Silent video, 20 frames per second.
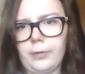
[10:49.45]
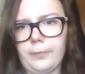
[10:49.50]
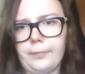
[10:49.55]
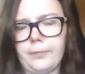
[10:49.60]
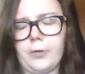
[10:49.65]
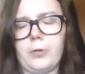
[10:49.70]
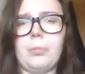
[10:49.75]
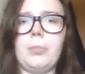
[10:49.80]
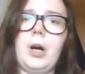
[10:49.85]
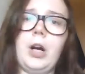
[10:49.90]

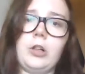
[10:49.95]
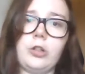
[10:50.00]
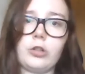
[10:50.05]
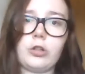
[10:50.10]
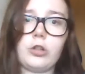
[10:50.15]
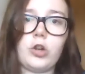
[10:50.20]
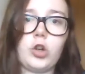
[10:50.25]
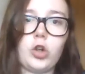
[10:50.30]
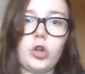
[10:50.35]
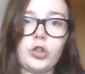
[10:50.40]
from other
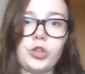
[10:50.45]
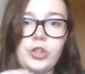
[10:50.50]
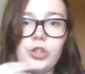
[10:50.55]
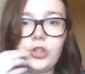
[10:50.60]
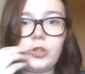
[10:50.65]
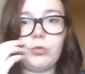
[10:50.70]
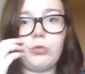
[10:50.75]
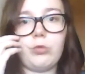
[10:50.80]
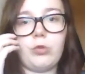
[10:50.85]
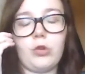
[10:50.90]

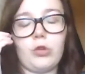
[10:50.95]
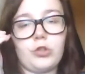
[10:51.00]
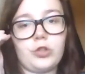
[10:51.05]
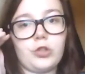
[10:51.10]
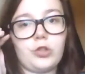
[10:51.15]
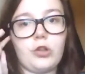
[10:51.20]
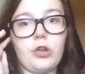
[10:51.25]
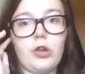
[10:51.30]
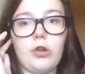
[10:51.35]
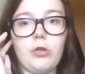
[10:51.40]
courses who
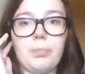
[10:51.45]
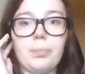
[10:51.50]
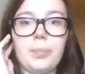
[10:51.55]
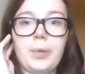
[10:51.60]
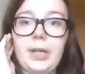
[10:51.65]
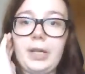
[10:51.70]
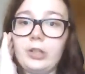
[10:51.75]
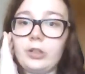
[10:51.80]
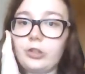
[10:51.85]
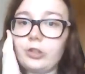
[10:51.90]
also
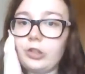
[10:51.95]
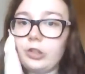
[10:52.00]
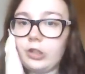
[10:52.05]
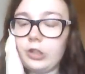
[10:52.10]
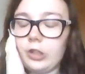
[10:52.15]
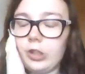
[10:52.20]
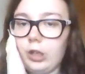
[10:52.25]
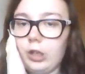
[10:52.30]
picked,